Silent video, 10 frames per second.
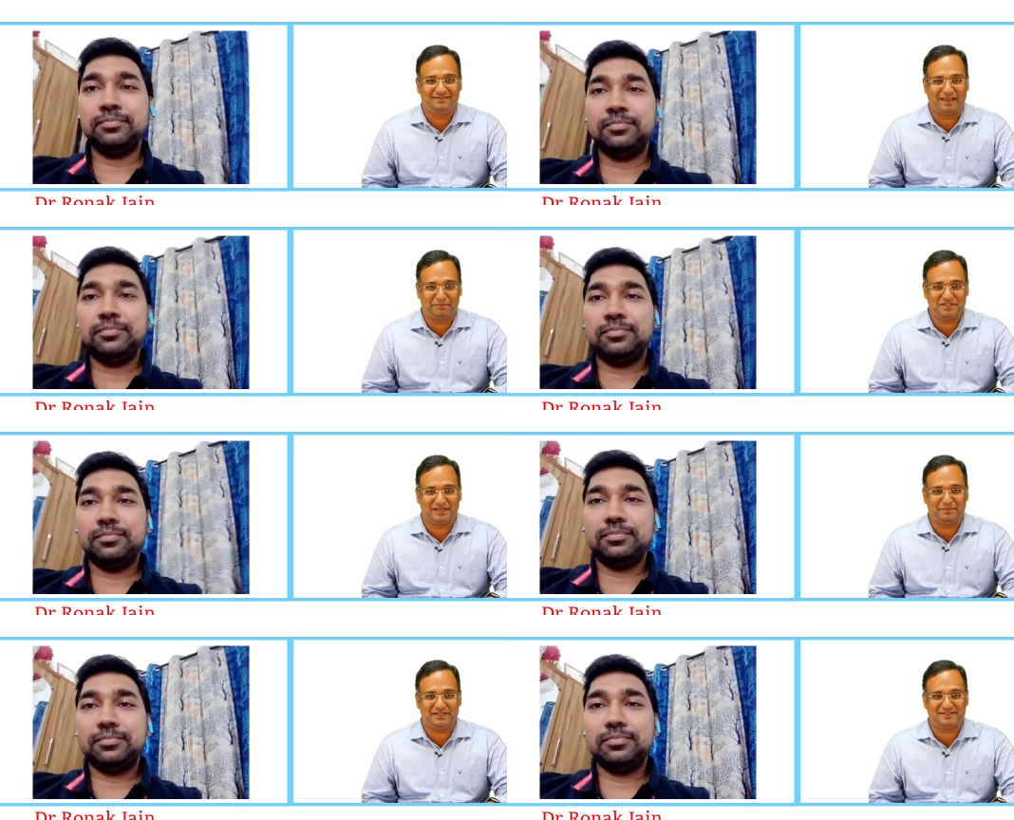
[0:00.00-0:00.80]
Speaker 1: MD
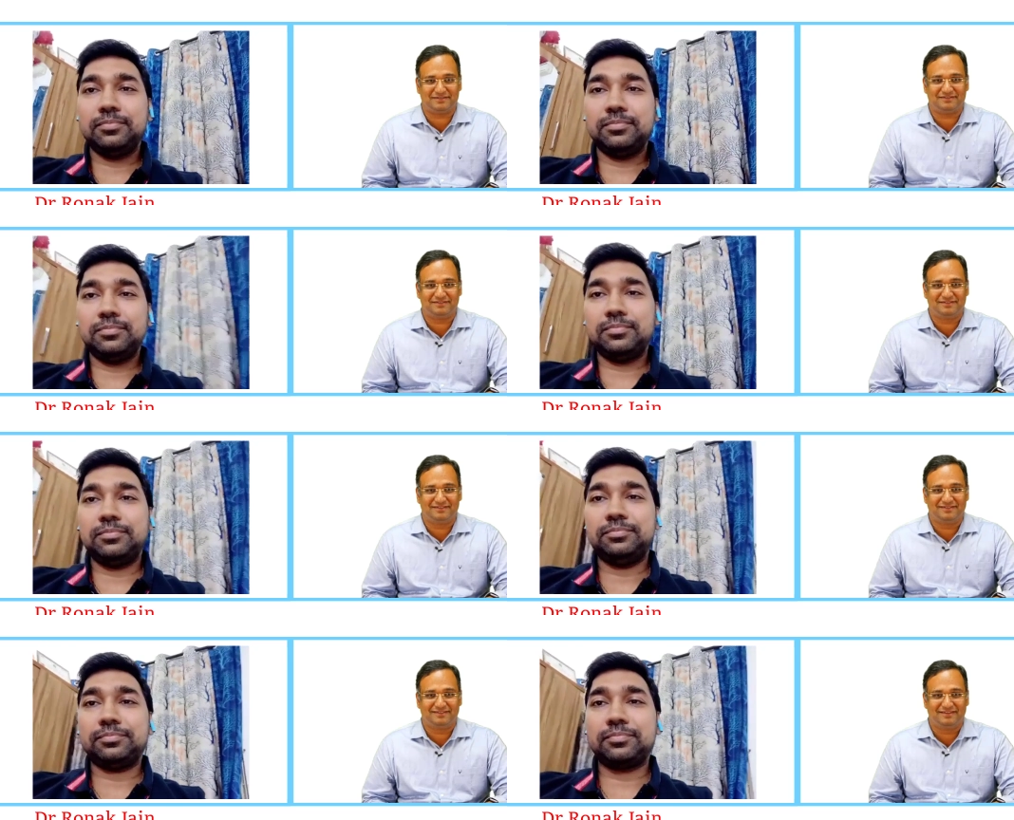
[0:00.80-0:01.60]
General Medicine,
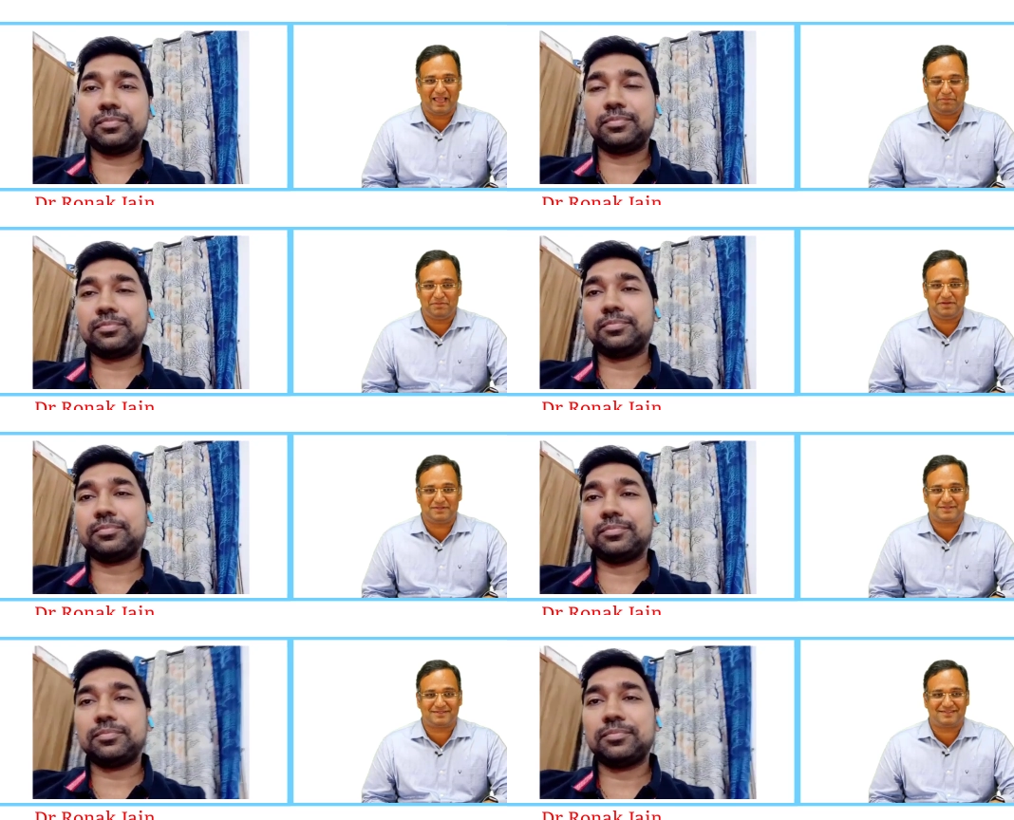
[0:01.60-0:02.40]

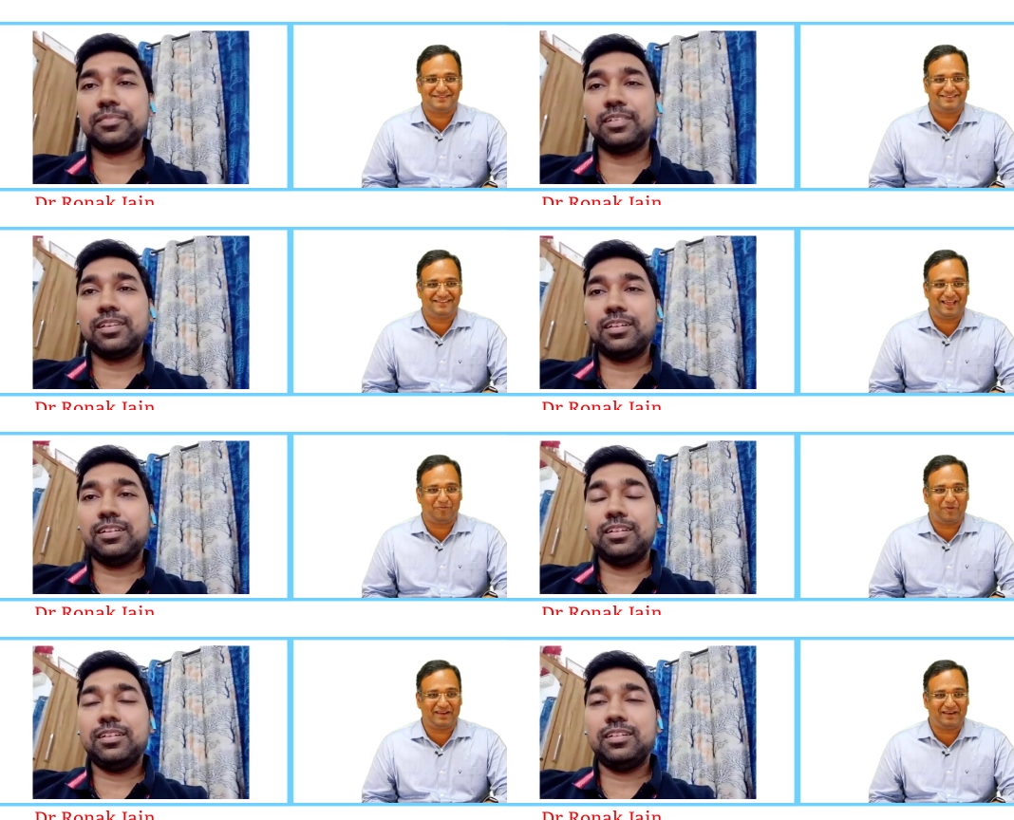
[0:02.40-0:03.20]
MBBS,
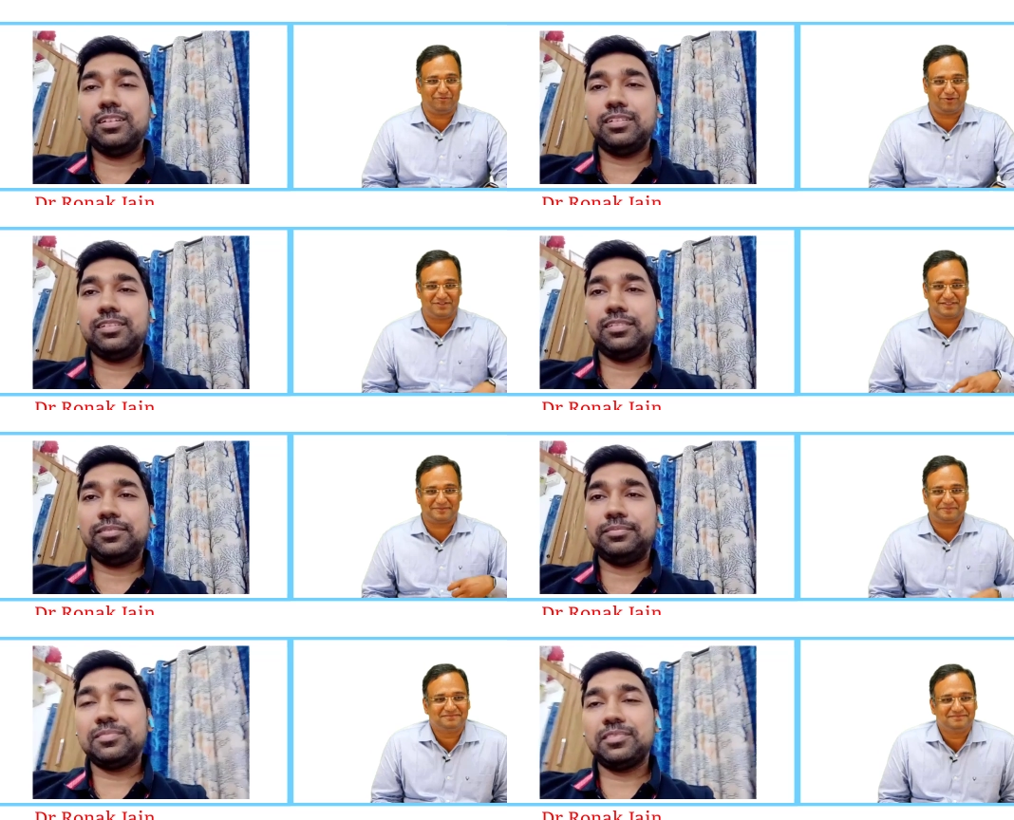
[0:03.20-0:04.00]
and why
Speaker 2: nephrology?
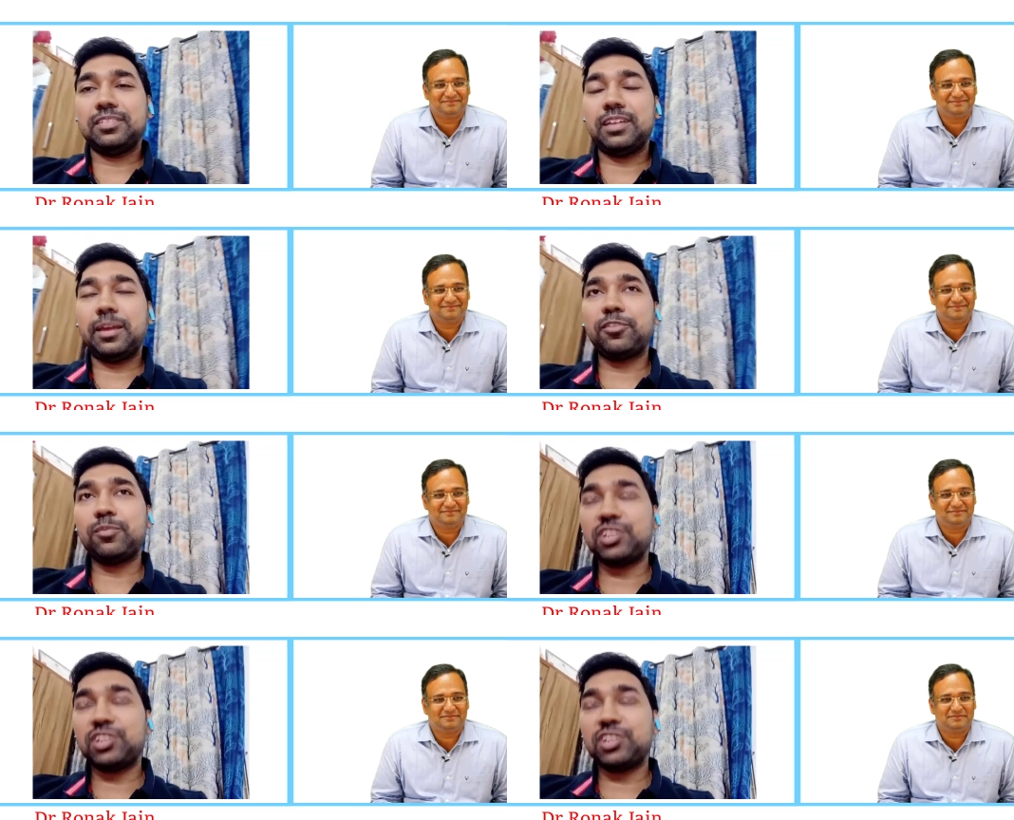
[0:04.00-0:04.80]
So I'm
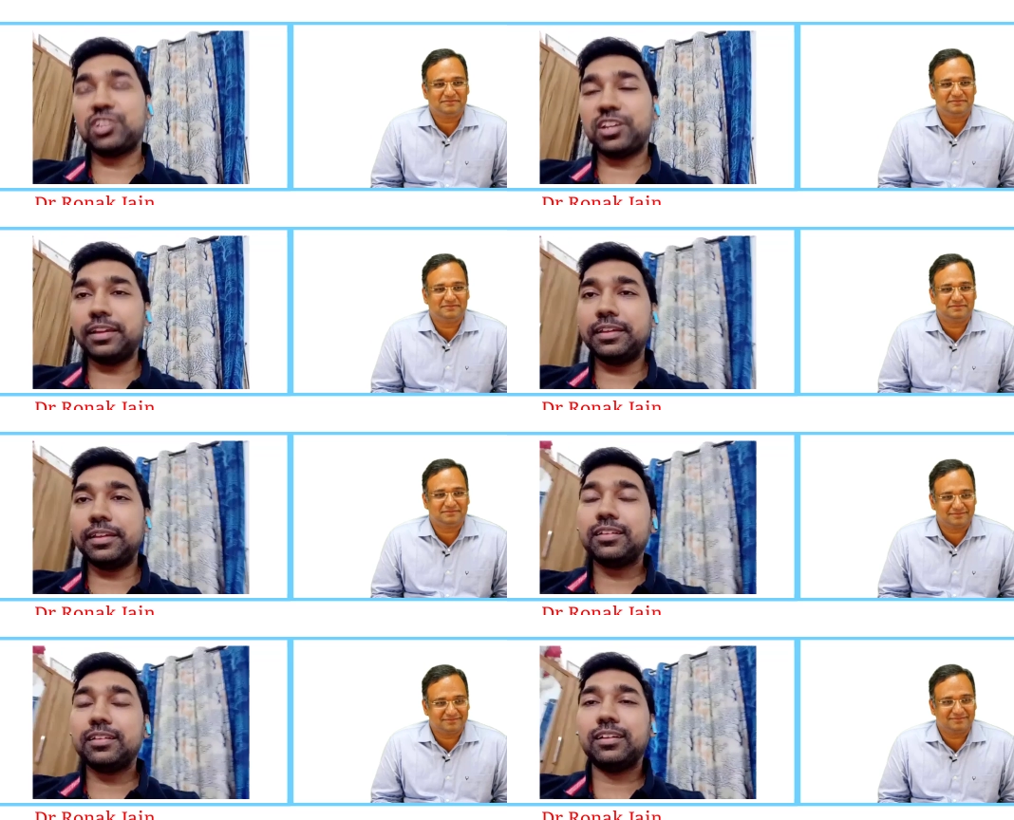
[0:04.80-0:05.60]
from Chennai.
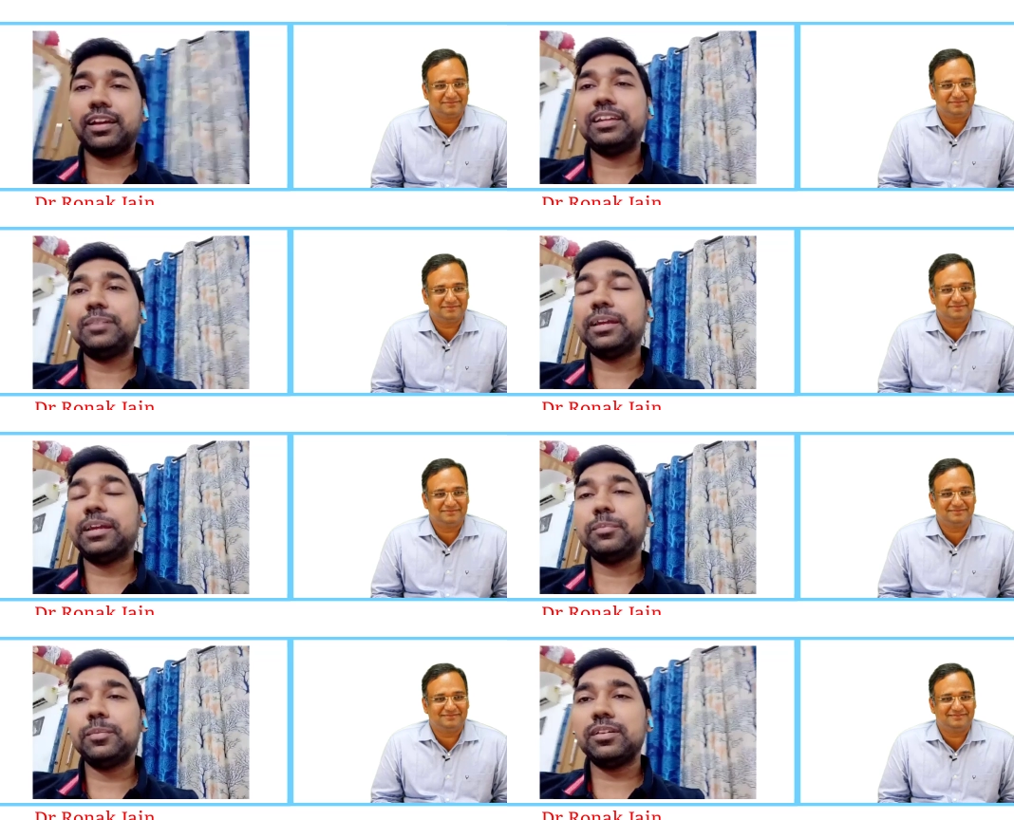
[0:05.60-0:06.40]
I did my
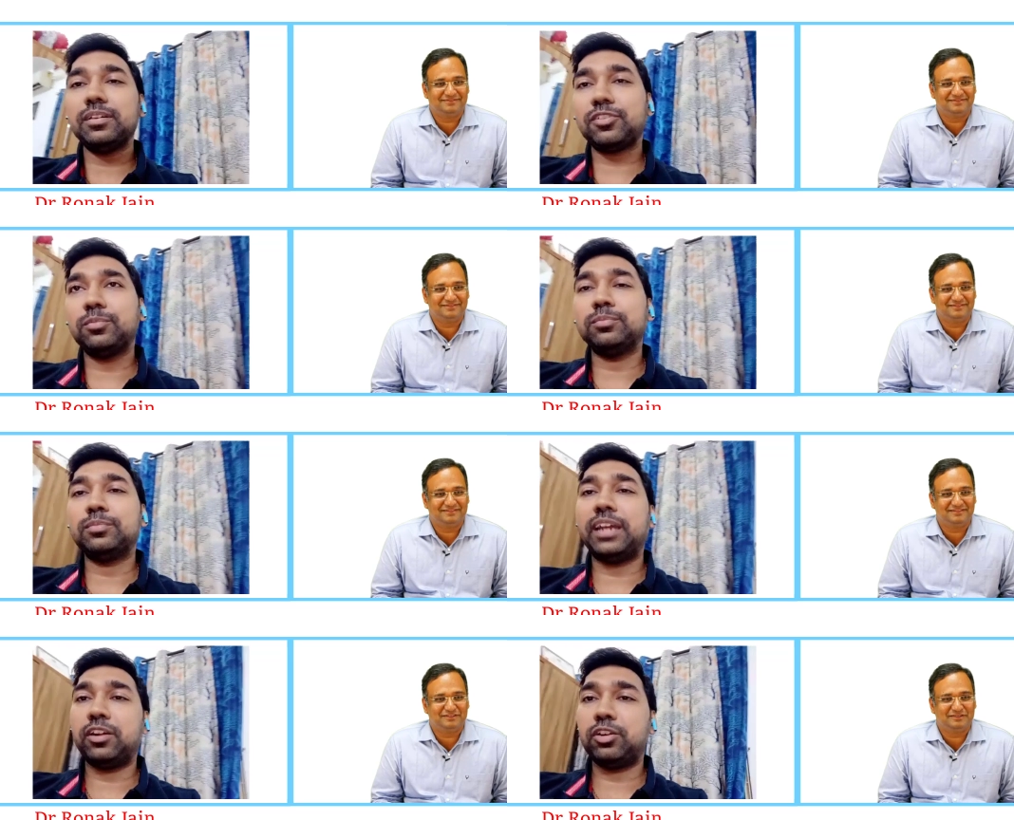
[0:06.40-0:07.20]
MBBS from
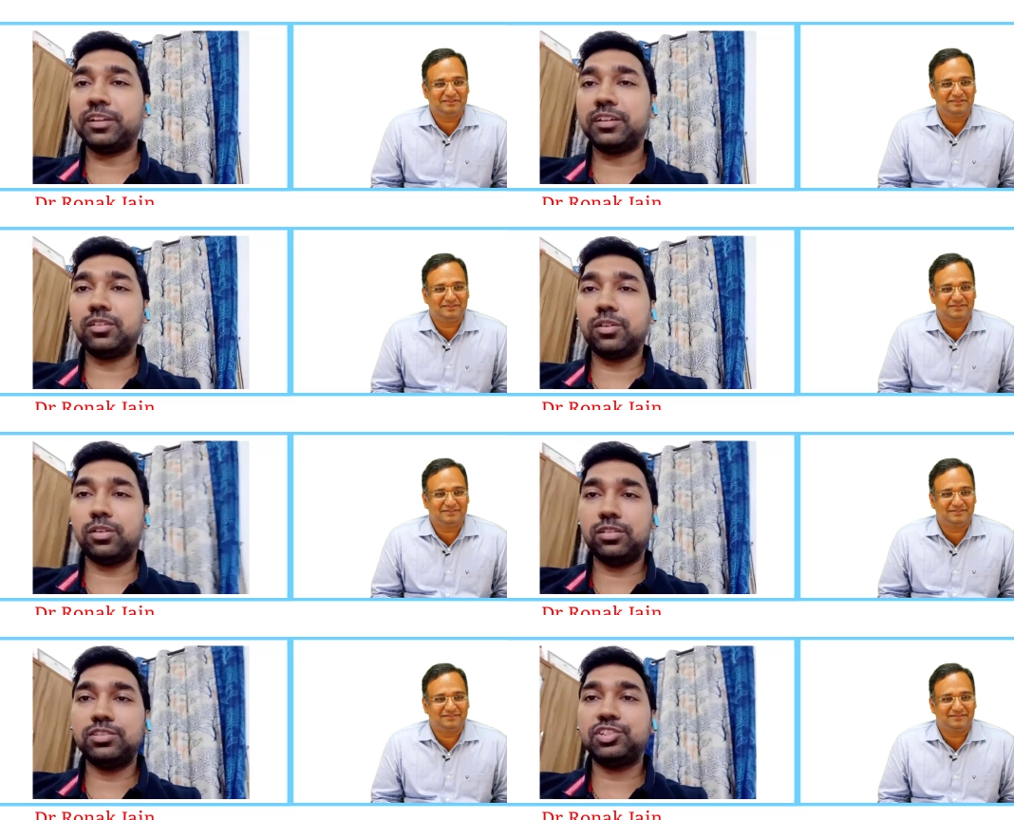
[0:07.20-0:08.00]
Tagore Medical
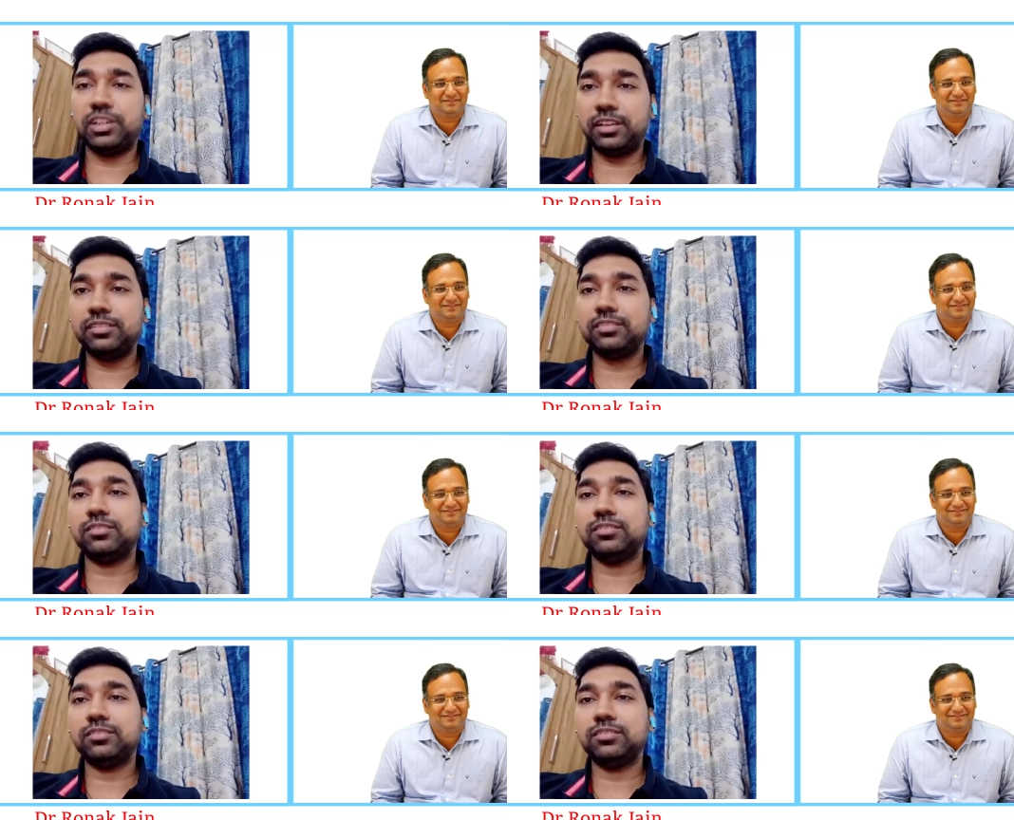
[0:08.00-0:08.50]
College, Chennai,